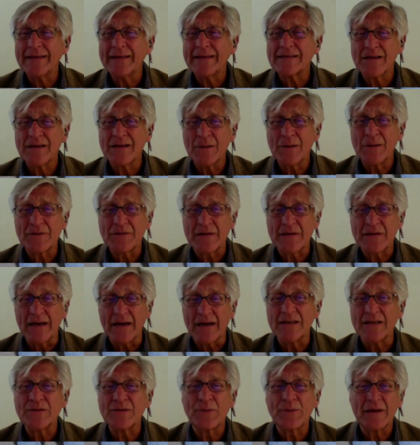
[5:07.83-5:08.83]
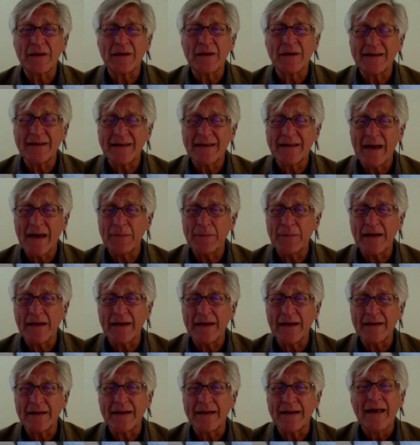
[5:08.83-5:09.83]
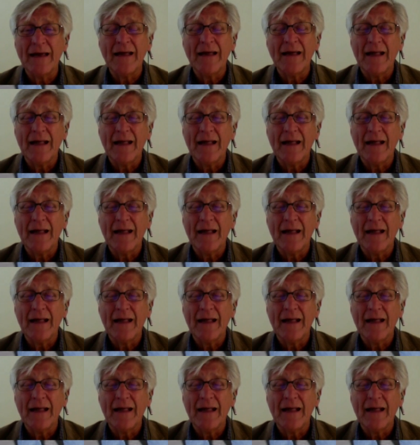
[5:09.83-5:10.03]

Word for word: this dump site has been contaminated